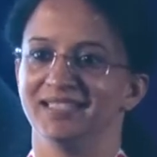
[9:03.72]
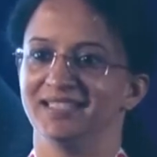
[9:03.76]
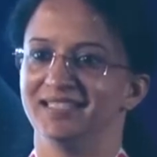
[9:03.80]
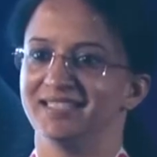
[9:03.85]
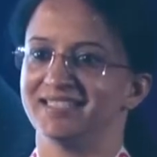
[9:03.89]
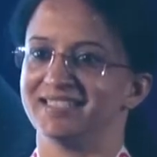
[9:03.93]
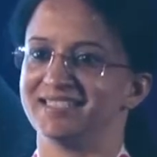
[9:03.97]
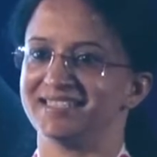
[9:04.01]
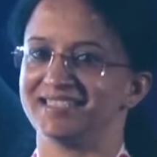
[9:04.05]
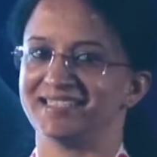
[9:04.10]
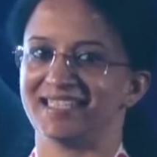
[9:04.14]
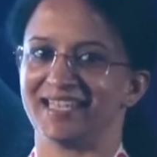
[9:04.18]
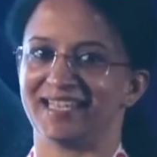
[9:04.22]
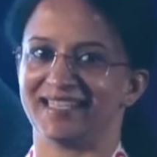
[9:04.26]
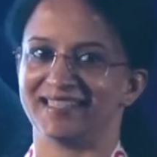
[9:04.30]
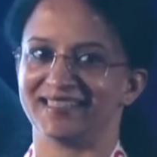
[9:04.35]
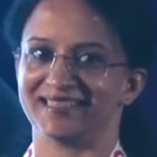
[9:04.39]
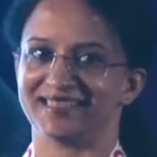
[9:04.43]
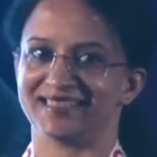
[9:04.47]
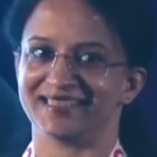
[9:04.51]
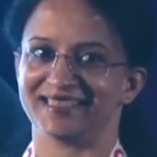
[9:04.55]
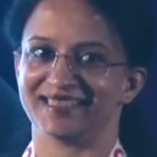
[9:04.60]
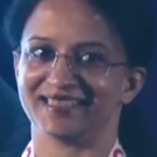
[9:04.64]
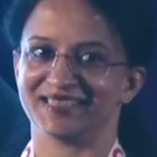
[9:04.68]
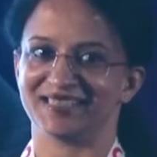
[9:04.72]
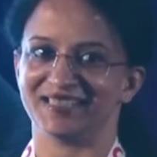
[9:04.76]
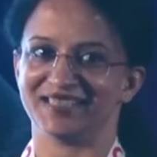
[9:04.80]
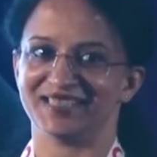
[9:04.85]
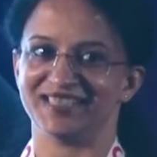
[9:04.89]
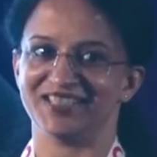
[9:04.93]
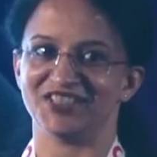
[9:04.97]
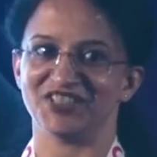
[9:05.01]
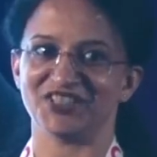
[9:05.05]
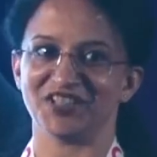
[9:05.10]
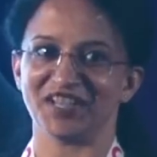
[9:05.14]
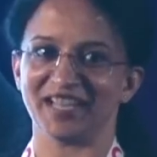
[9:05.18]
sense.
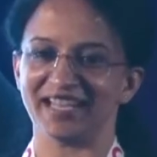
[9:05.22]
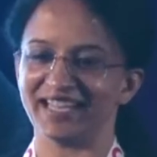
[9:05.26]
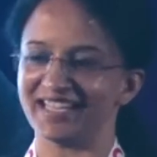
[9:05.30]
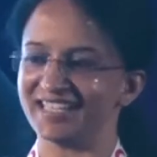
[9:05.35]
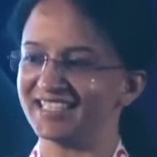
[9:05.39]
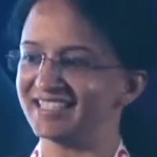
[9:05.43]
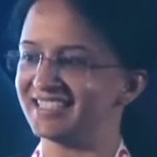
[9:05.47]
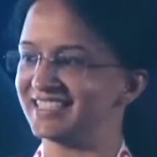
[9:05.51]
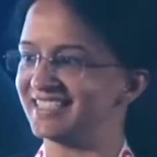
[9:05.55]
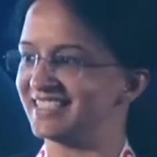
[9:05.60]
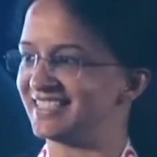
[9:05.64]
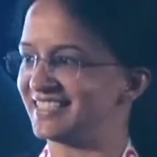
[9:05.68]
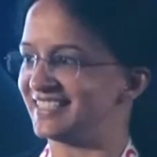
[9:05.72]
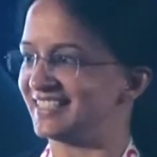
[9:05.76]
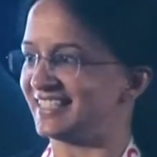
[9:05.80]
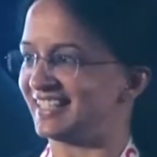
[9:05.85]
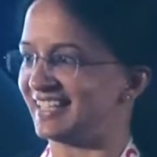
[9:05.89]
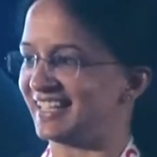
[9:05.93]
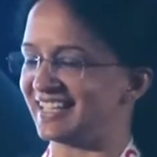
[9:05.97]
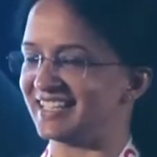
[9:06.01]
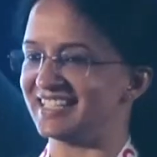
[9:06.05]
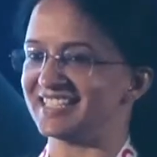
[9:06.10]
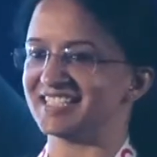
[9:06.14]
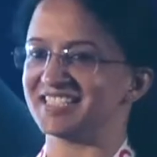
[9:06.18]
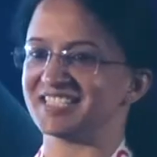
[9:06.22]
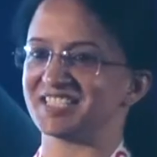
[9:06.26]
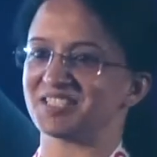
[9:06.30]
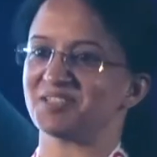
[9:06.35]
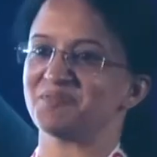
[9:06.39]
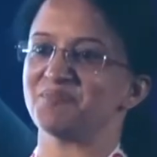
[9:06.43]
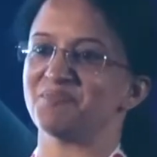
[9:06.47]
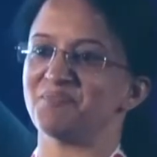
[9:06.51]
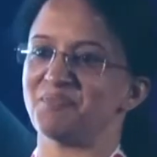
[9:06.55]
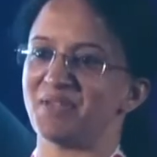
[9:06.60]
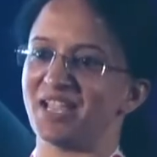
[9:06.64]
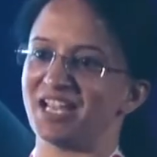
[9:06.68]
Change is
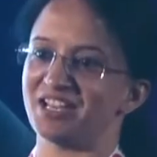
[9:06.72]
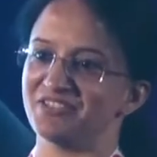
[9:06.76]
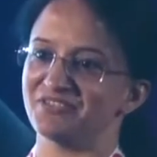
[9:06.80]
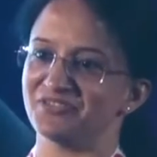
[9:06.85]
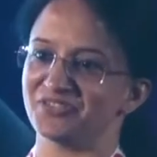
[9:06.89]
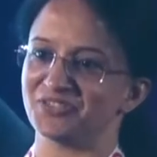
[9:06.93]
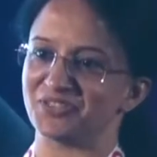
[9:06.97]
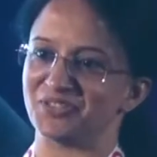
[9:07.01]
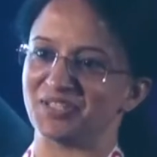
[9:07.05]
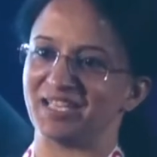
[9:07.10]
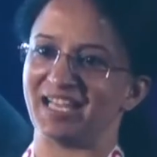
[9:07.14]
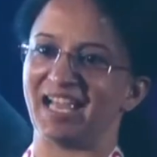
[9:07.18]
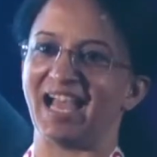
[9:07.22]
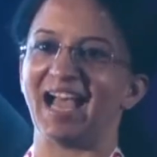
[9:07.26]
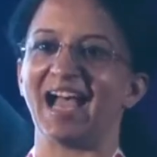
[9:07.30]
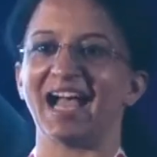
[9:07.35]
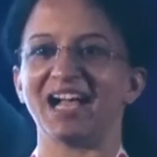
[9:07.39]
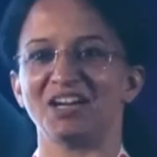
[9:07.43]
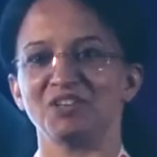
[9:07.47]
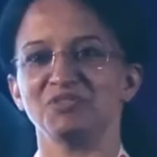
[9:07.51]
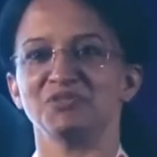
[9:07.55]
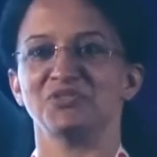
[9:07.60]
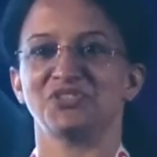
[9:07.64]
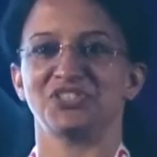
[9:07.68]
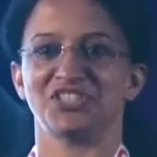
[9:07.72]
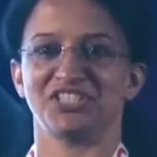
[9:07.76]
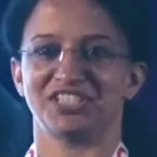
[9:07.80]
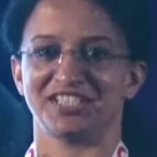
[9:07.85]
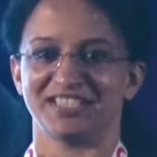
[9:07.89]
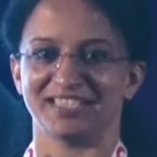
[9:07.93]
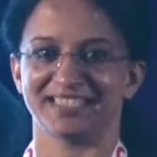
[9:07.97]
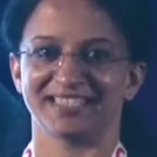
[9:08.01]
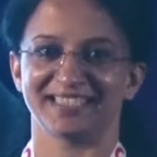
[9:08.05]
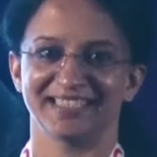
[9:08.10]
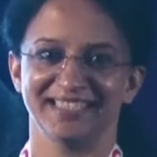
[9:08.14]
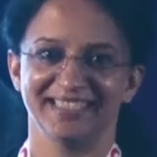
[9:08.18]
painful.
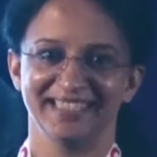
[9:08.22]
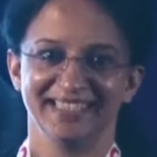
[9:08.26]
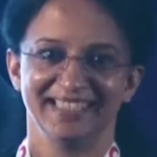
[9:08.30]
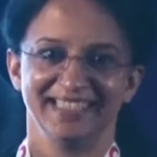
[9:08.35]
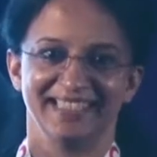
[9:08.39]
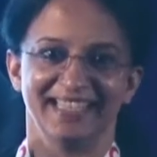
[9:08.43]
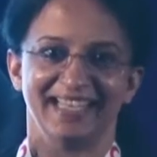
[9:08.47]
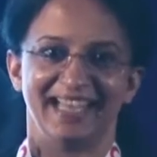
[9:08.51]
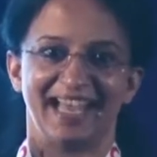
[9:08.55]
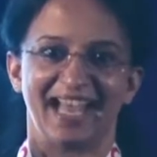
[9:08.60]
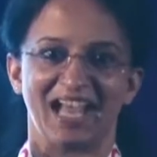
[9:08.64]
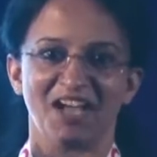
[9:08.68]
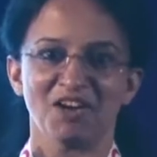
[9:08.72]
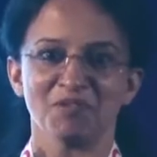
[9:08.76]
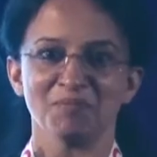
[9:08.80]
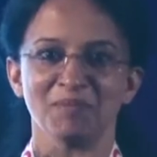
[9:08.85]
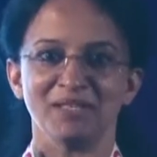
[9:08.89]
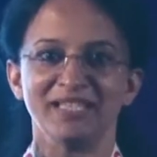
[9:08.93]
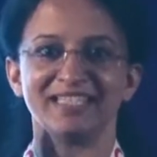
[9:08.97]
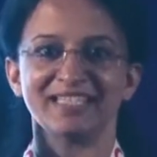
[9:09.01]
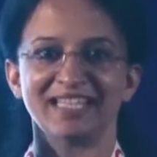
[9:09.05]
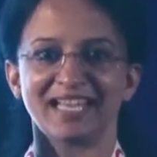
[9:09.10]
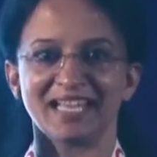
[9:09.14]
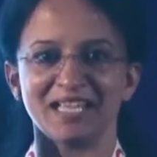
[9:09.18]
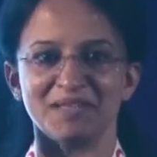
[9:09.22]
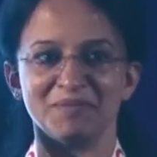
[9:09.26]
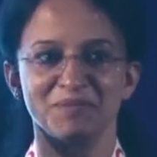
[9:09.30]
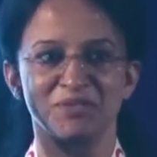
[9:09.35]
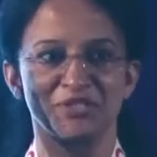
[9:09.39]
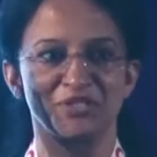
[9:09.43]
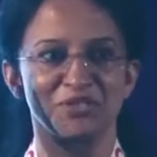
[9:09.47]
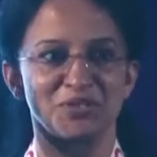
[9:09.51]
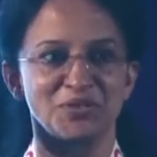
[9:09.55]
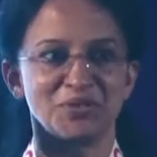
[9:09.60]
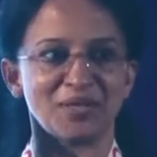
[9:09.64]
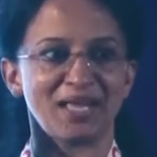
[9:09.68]
Ouch. How many times
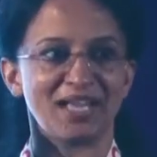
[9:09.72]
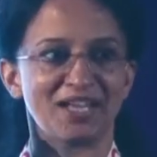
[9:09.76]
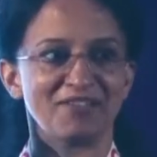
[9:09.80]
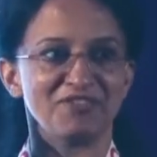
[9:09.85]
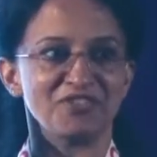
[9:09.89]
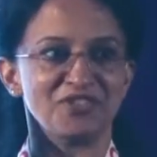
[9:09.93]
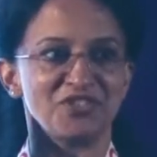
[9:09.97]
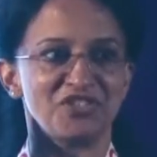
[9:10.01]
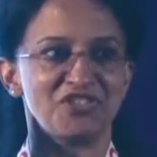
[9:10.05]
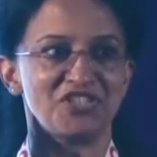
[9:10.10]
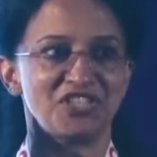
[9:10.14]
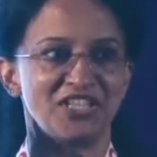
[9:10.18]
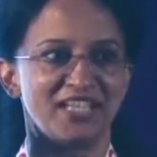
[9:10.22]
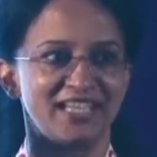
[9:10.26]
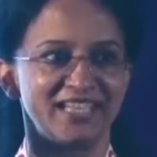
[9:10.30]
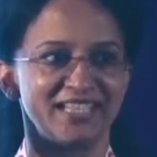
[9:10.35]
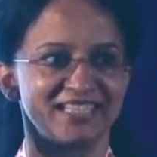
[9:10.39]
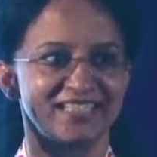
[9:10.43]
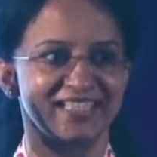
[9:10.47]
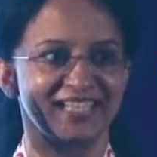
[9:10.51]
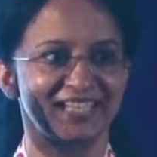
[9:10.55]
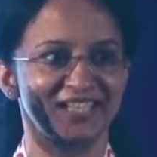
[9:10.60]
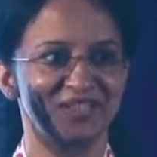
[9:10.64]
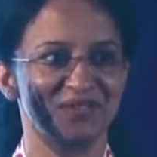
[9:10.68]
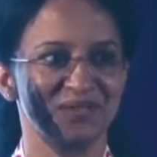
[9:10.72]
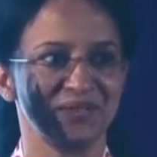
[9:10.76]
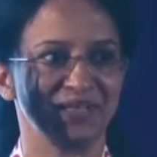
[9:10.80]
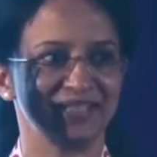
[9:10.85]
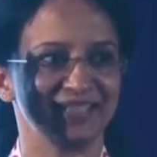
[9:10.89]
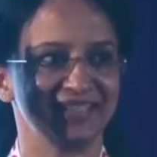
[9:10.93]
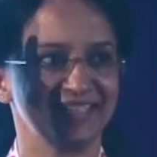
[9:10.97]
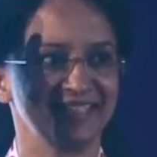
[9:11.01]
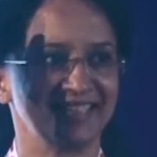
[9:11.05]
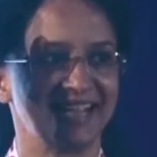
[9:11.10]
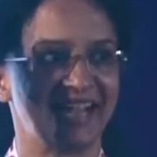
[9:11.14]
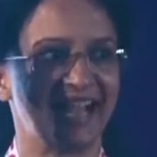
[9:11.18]
do you have to change and you get
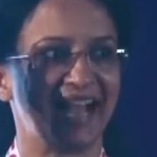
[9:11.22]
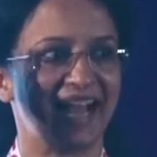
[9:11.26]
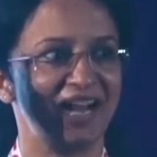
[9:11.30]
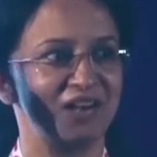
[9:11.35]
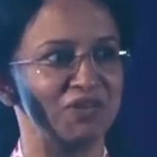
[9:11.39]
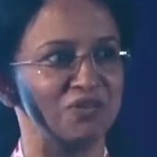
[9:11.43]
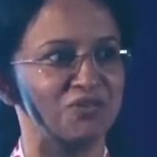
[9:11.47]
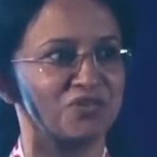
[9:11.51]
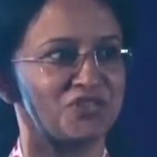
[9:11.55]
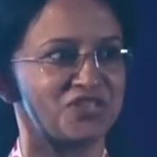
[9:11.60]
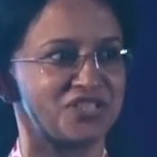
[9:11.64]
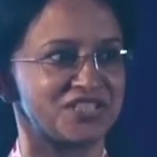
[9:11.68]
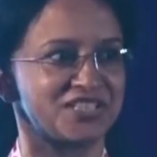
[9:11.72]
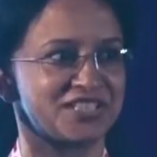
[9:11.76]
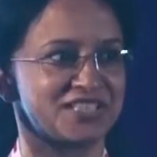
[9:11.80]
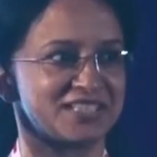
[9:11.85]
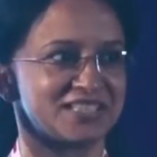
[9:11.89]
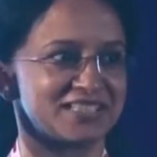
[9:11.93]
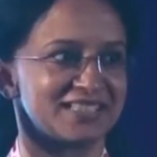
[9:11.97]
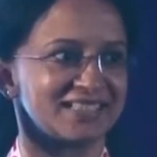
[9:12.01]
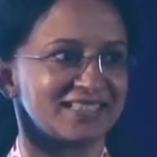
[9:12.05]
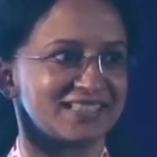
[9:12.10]
that ouch?